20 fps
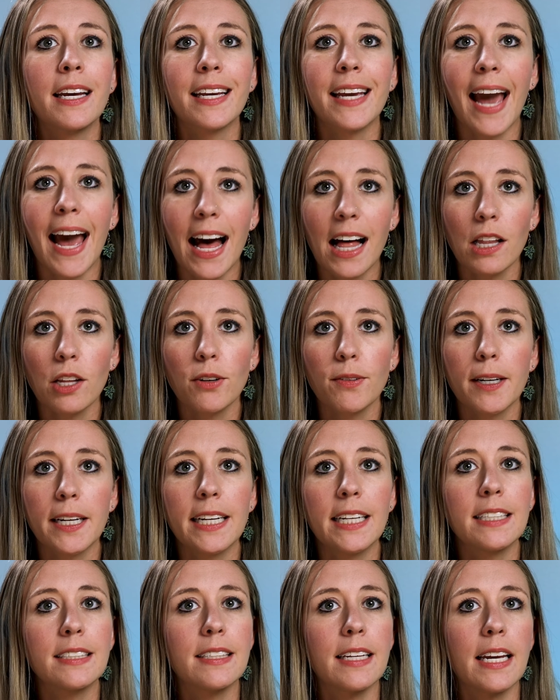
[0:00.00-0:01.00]

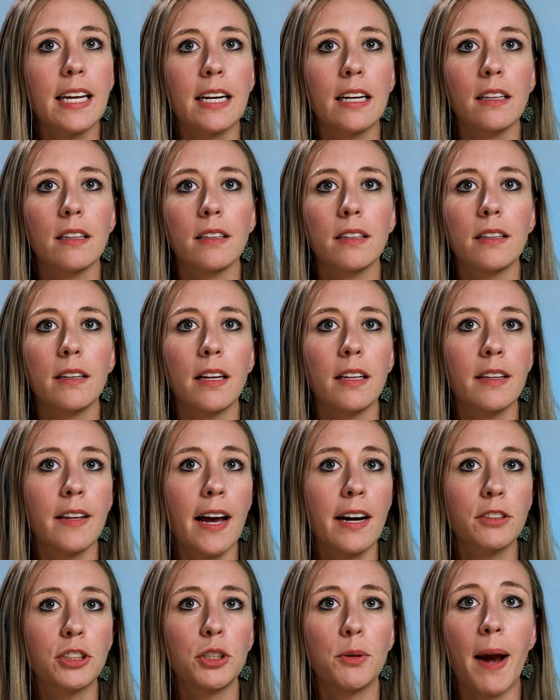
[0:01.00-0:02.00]
calories, it
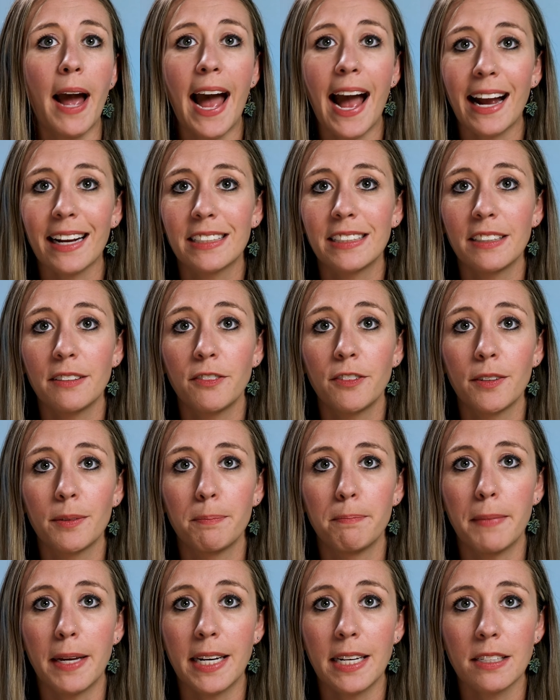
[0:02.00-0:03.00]
allows you active
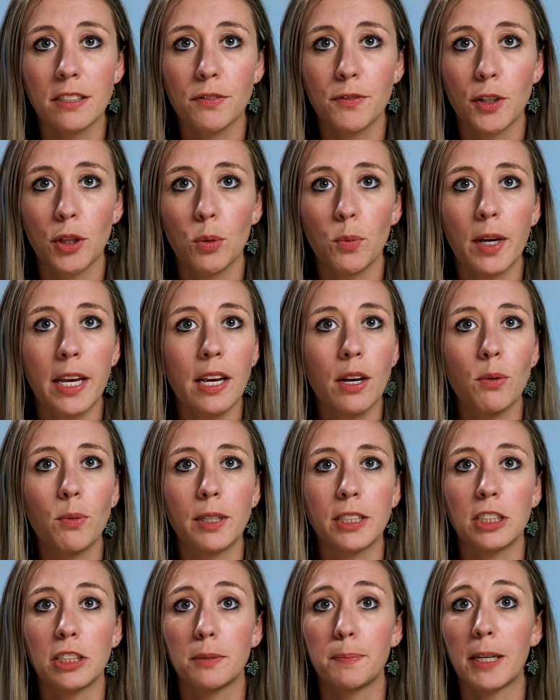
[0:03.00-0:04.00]
minutes for the week,
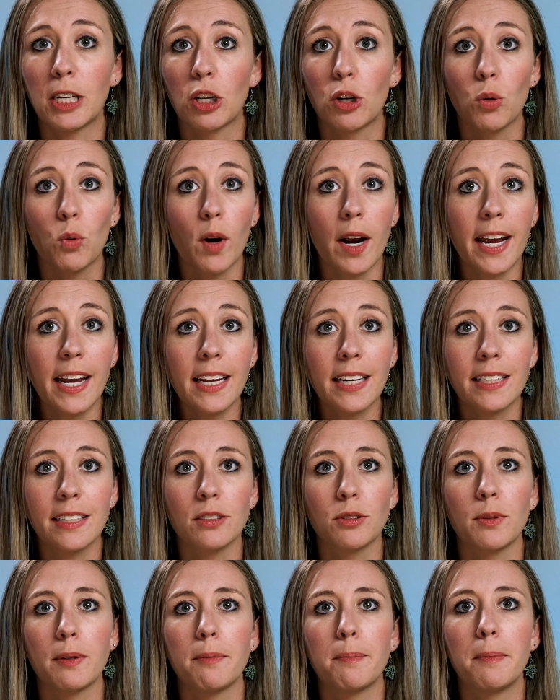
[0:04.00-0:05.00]
which has been great
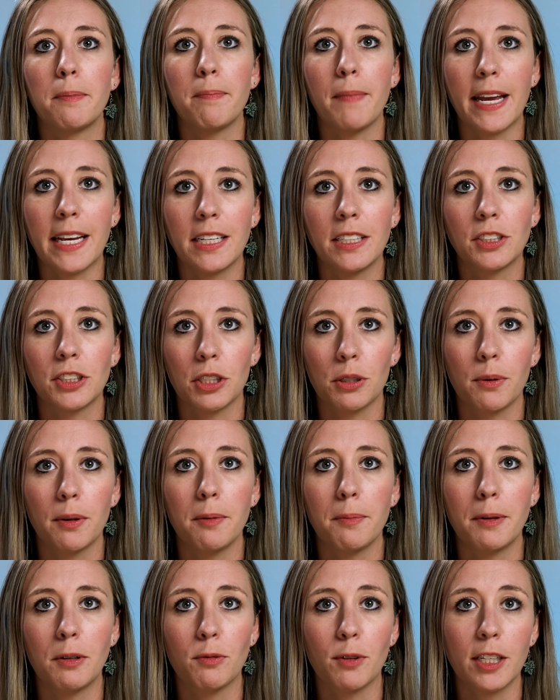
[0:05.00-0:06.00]
because we've been making sure
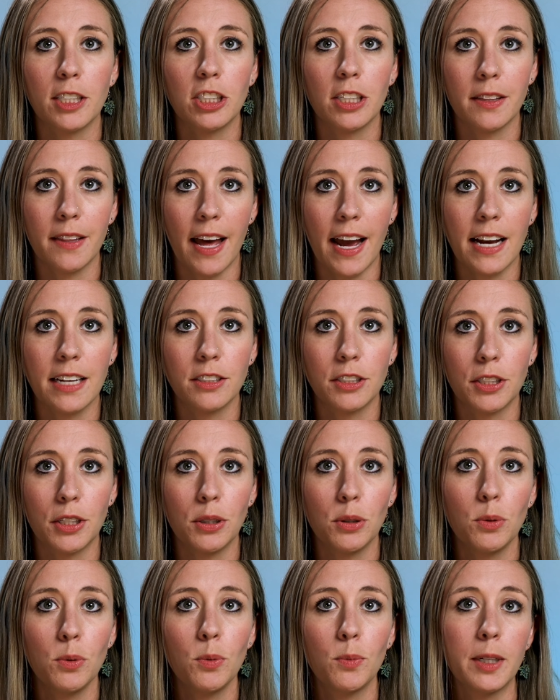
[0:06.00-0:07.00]
we've been reaching that
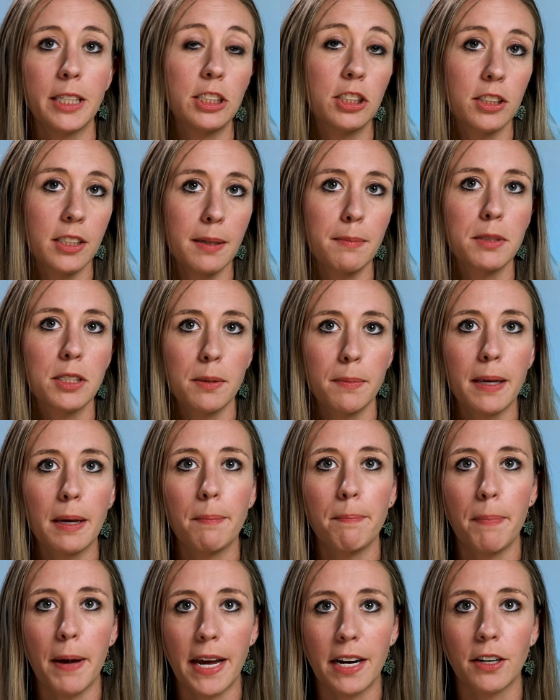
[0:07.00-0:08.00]
too, which seems to be a
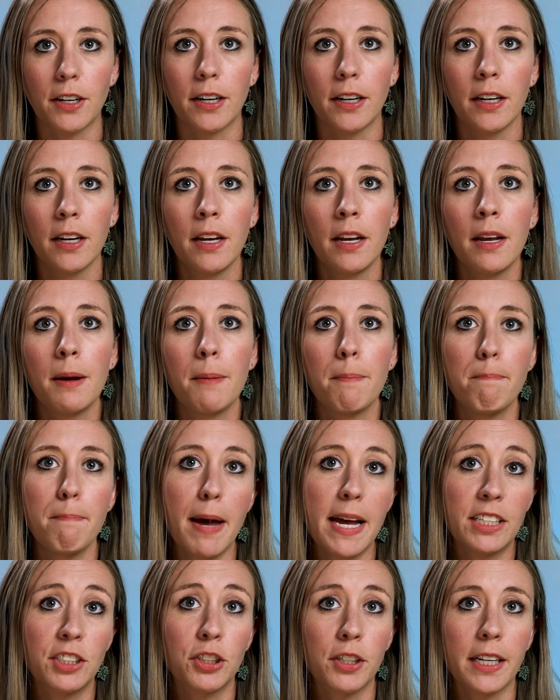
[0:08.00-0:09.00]
better
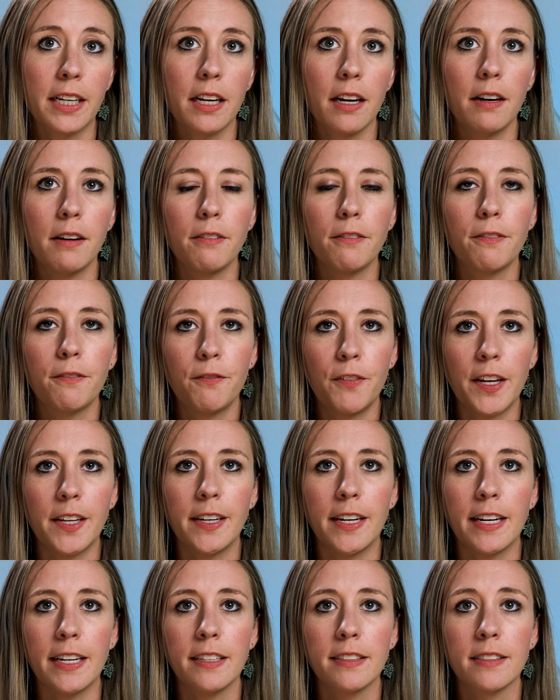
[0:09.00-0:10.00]
metric of
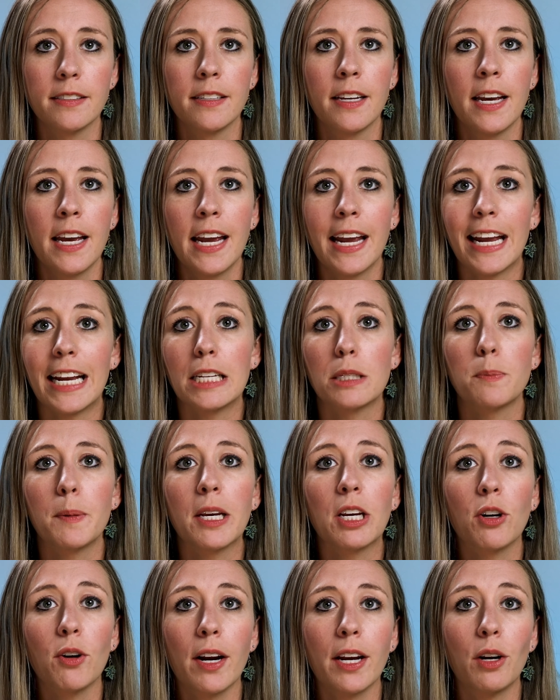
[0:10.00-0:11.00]
fitness. It's
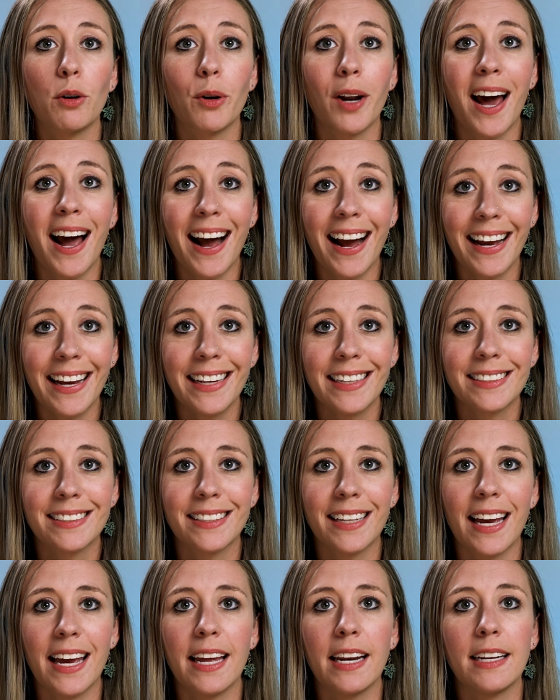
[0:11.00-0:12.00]
been great on
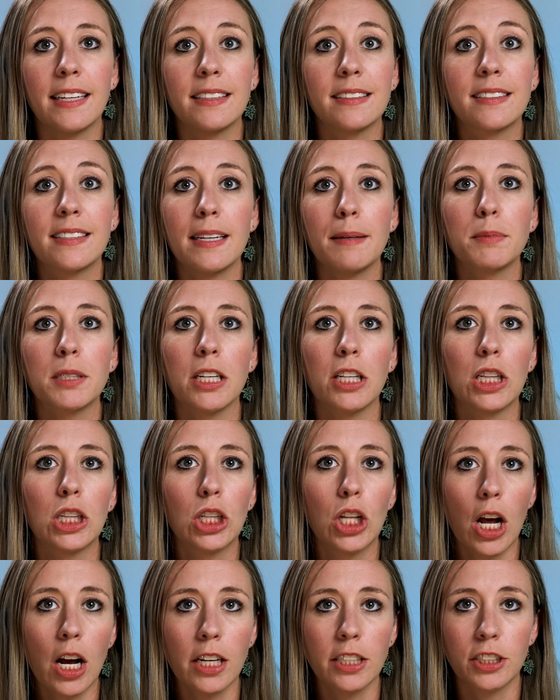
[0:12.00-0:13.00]
hikes, and it seems a
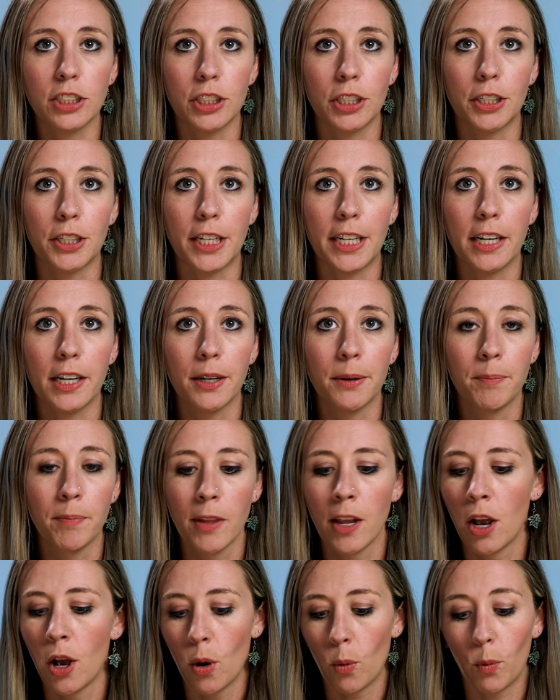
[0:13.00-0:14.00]
lot sturdier.
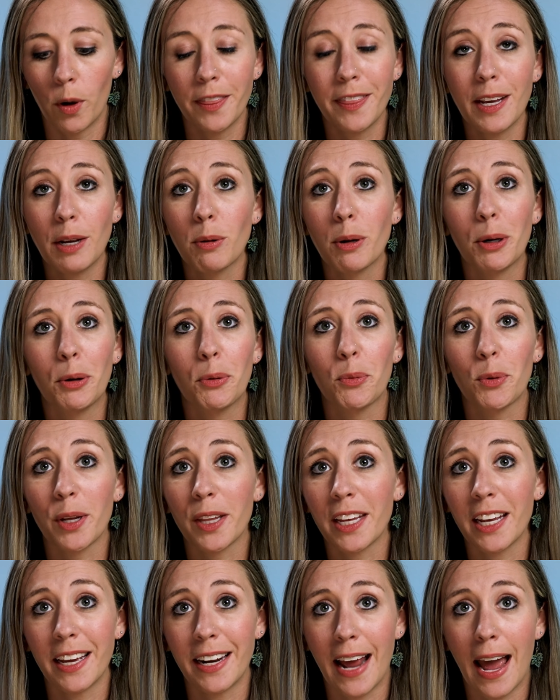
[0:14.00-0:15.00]
One thing we were
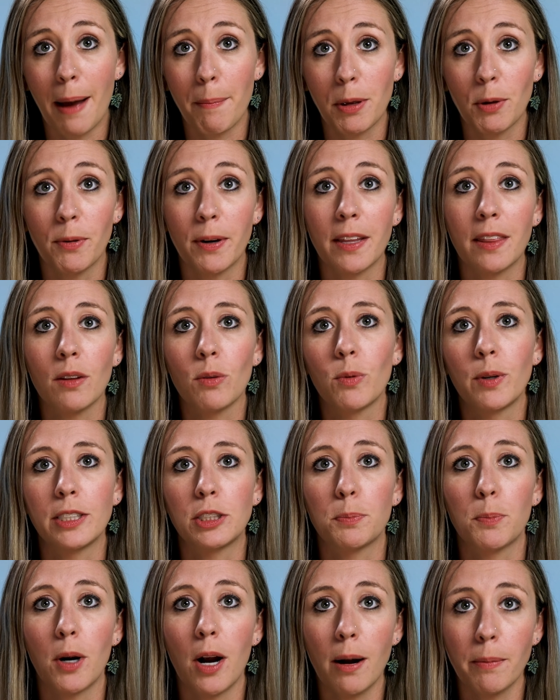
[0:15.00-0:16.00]
really unhappy with,
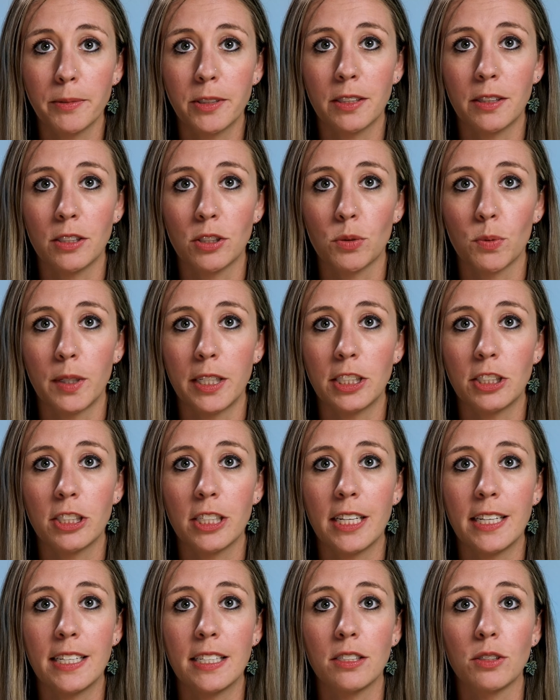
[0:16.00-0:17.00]
which prompted the switch,
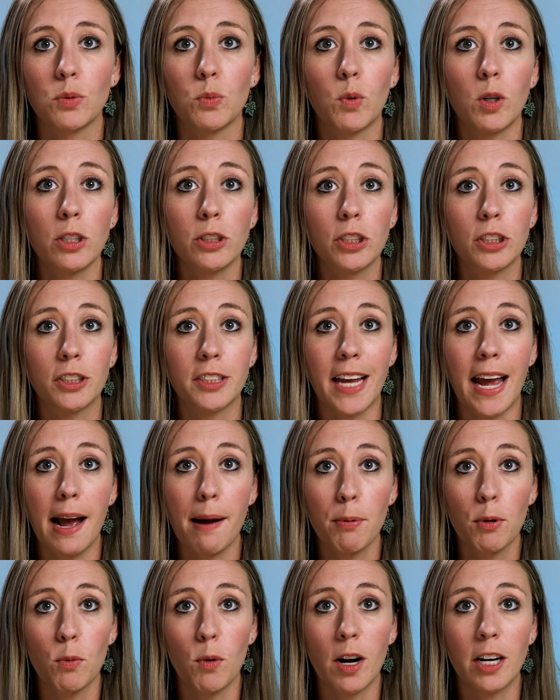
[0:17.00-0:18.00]
is Walter's
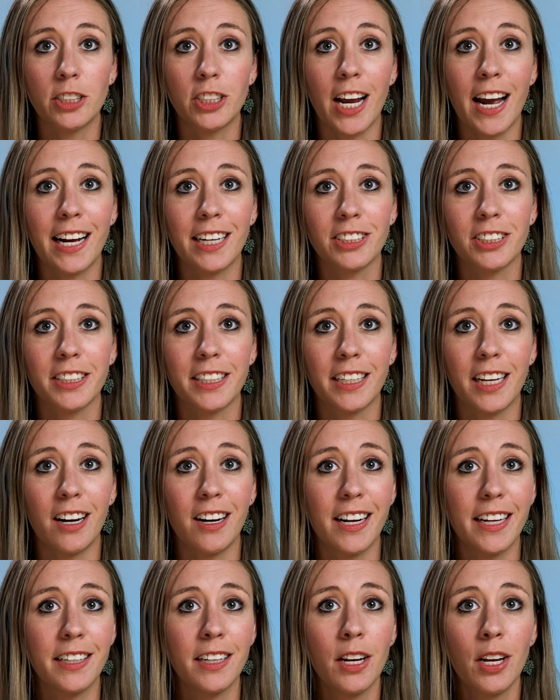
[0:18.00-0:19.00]
Apple Watch actually
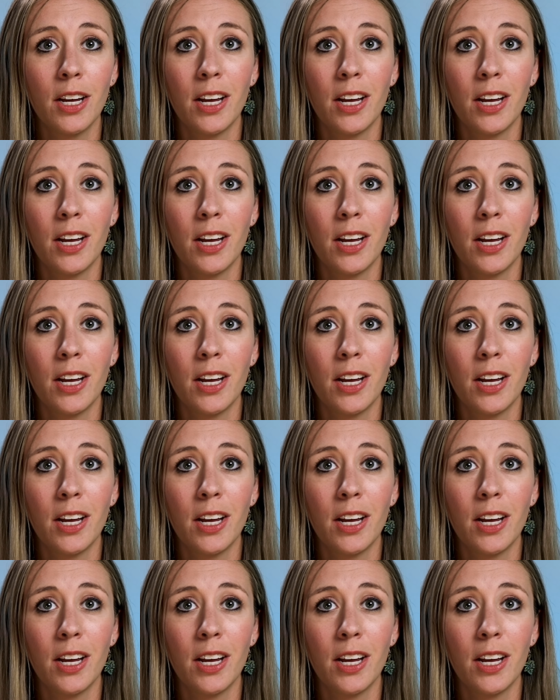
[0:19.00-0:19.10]
got